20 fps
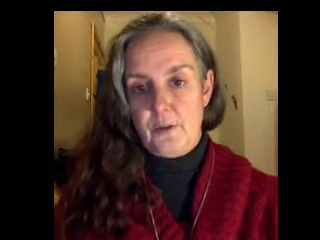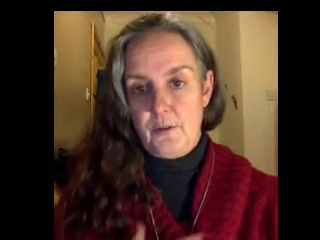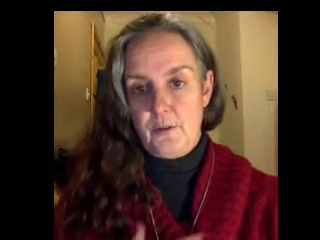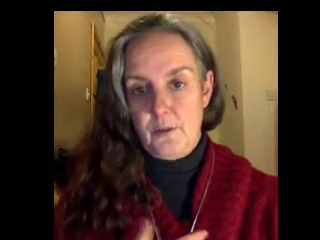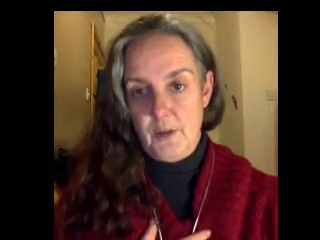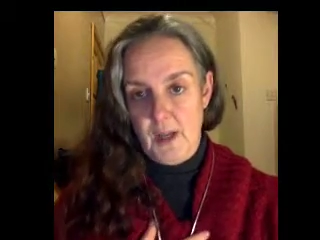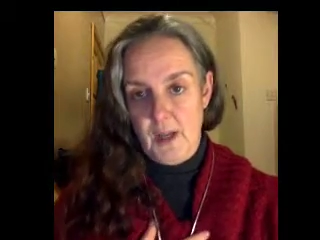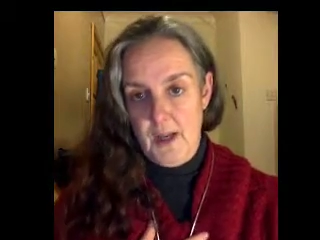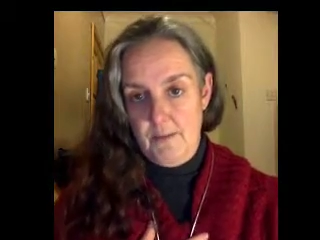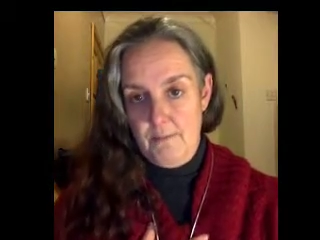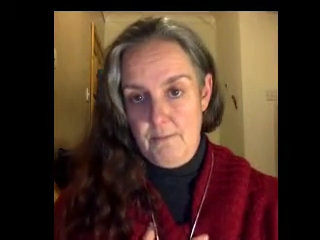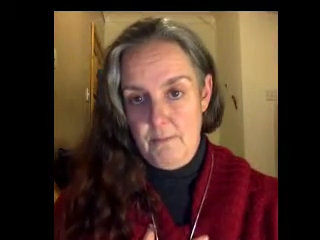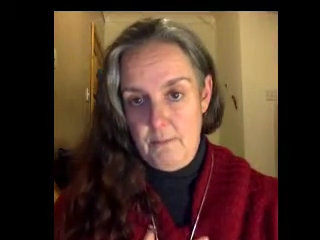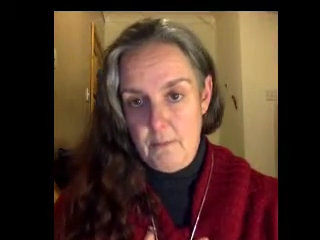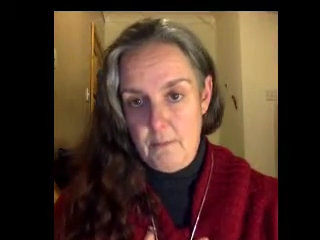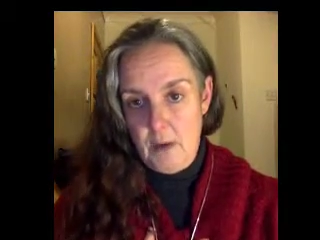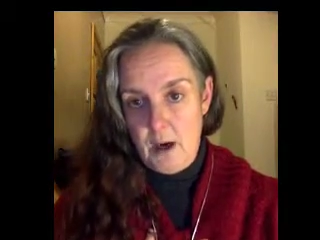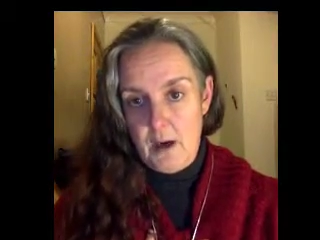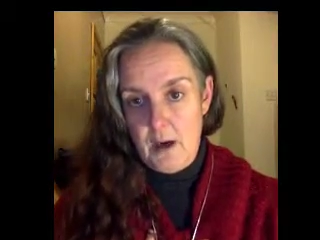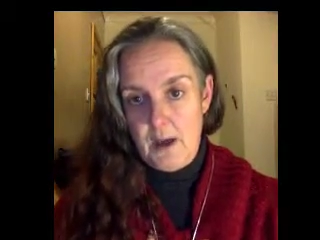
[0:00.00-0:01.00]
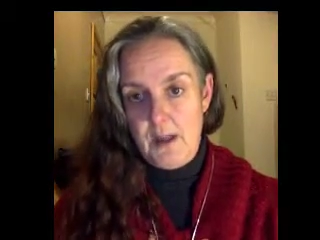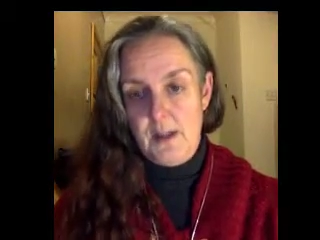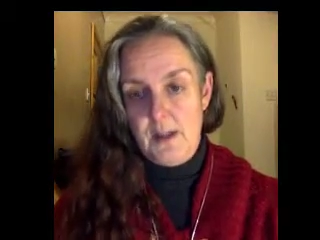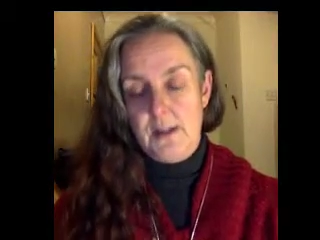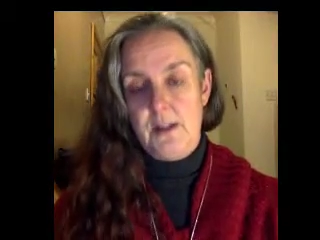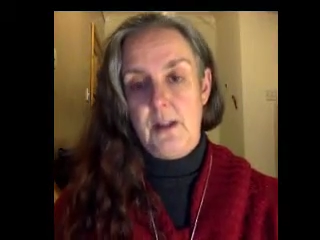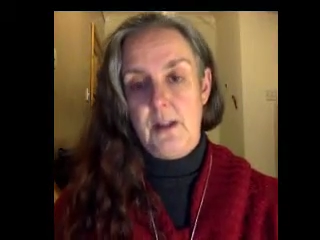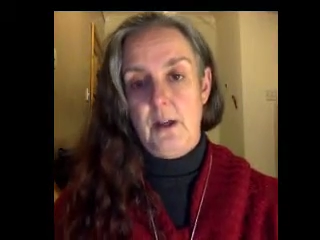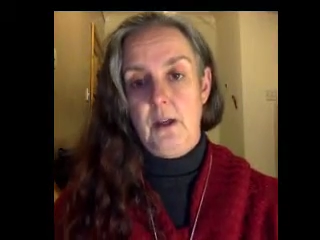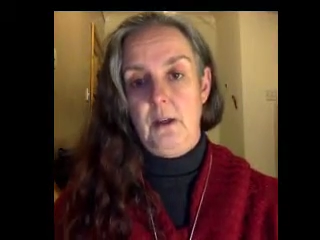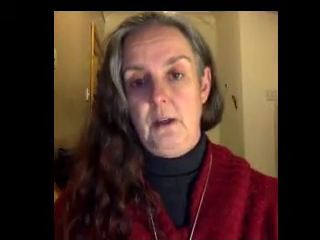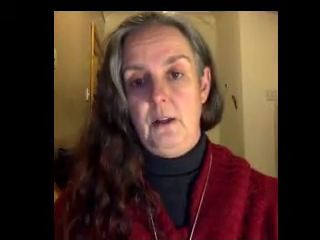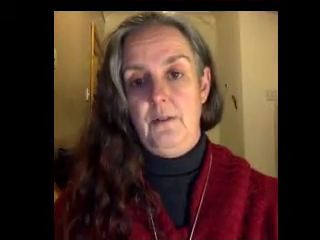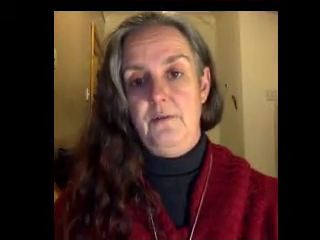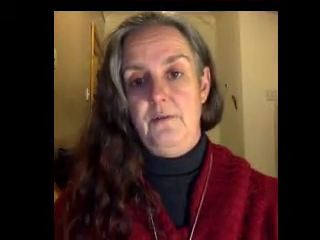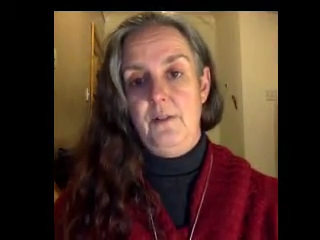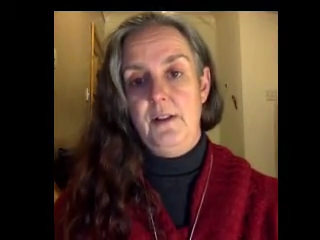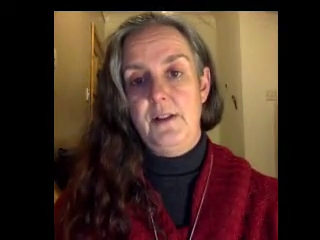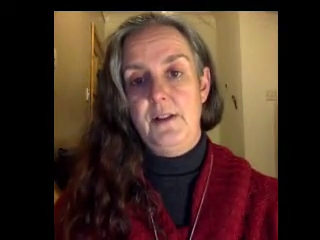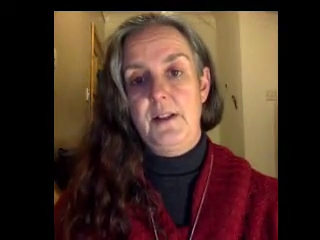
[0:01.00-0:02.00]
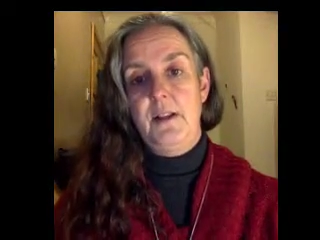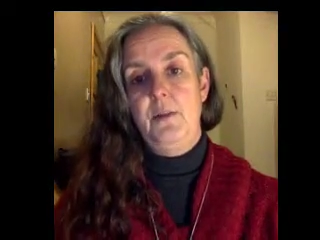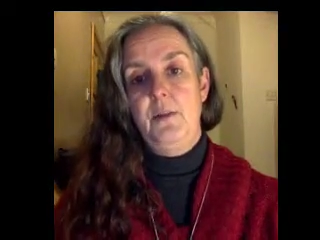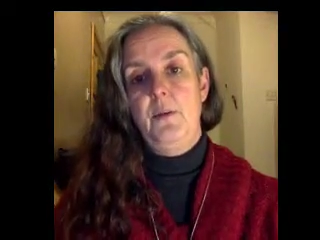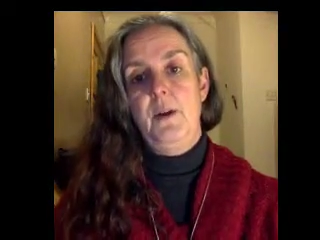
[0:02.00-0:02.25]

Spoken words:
in my circle of friends anyway,